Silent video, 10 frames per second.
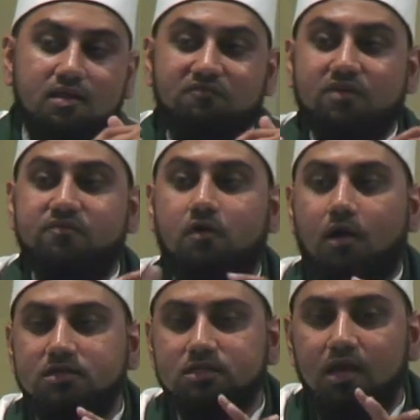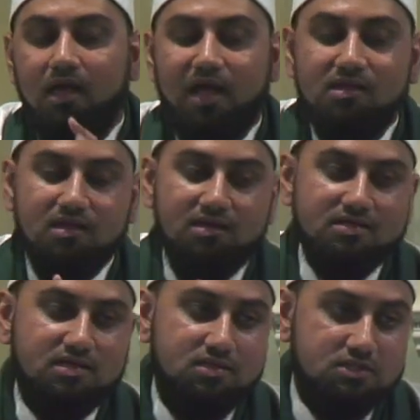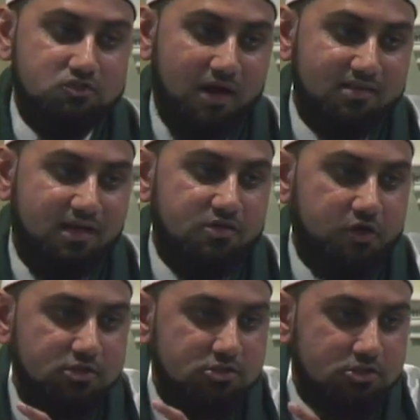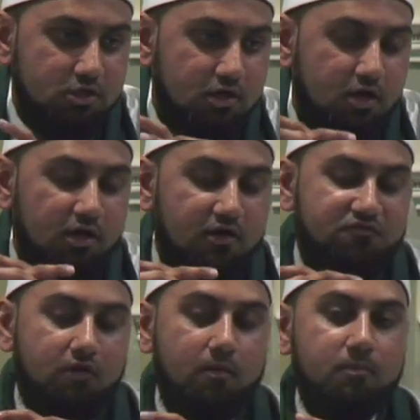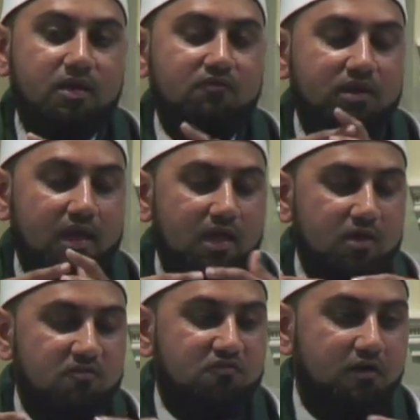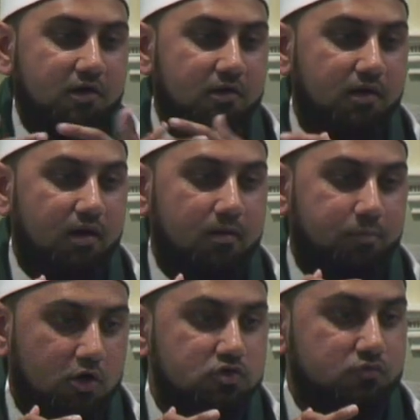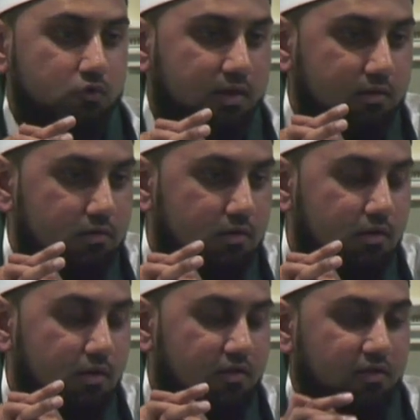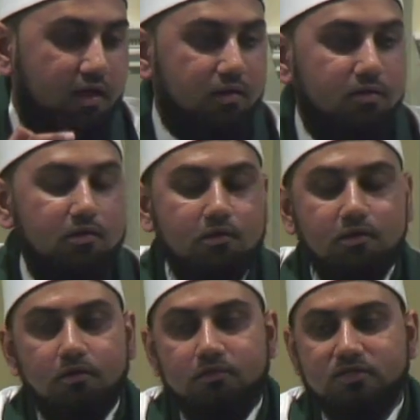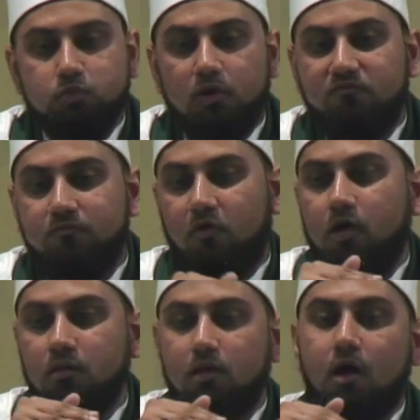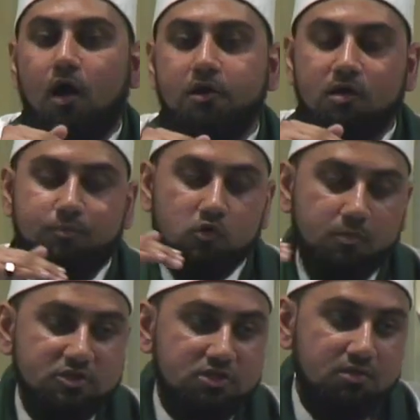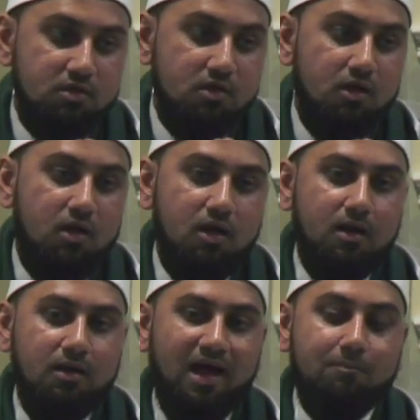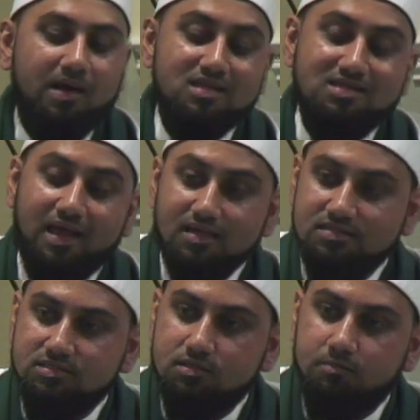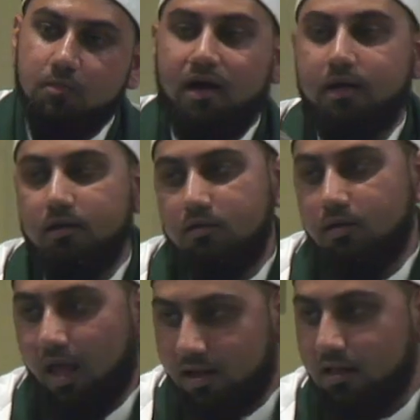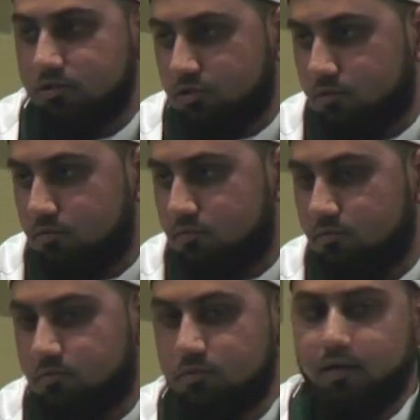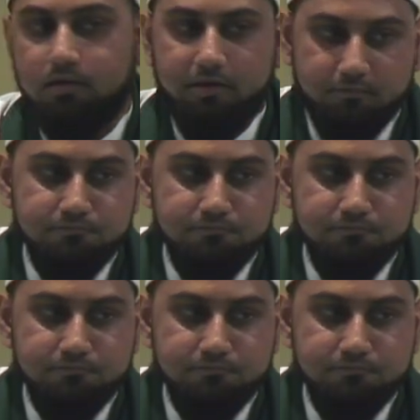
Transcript: effective cause, anything that's going to distract that judge from giving a fair and partial ruling, then this would fall under prohibition, not by the text, but by analogy. All right, clear?